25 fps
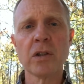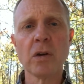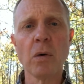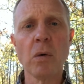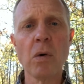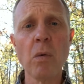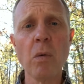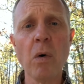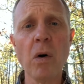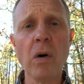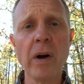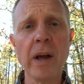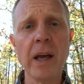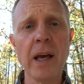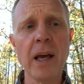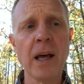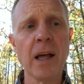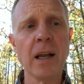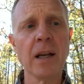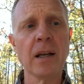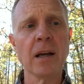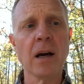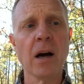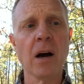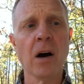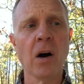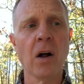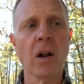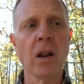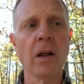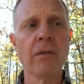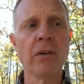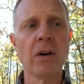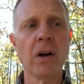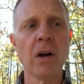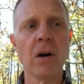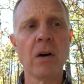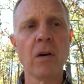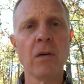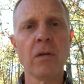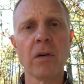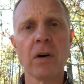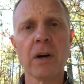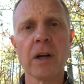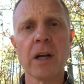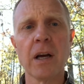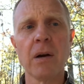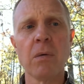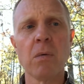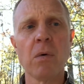So we won't hit all of it over
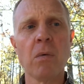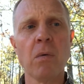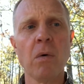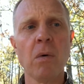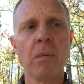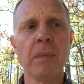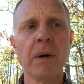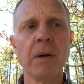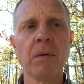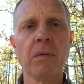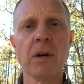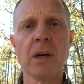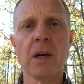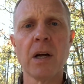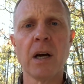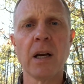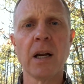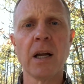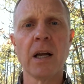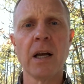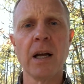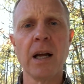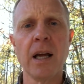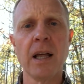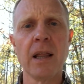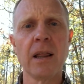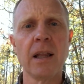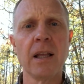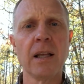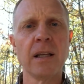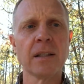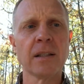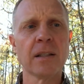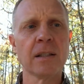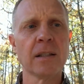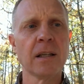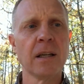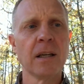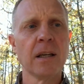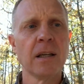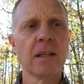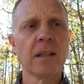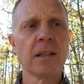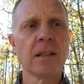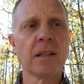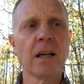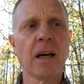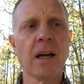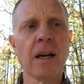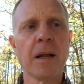again. We won't be redundant in this
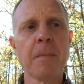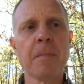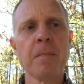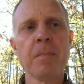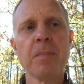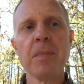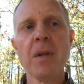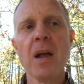study.